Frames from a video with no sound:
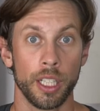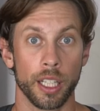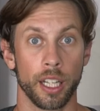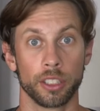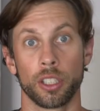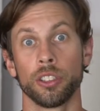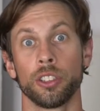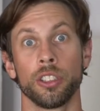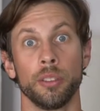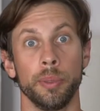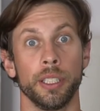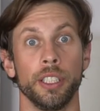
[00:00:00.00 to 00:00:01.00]
and it's also
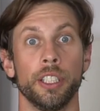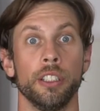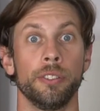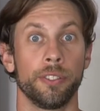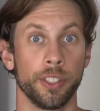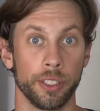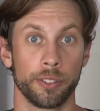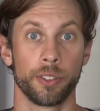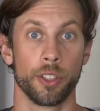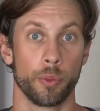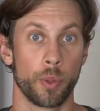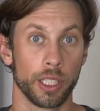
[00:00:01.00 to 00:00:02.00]
gonna be a good fit
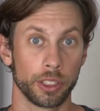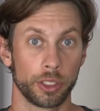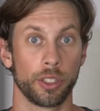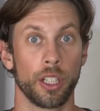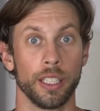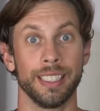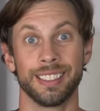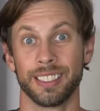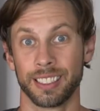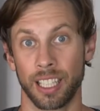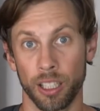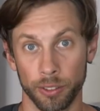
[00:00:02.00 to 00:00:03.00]
for the restaurant
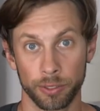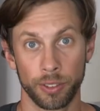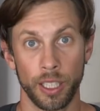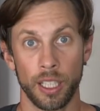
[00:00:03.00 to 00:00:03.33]
itself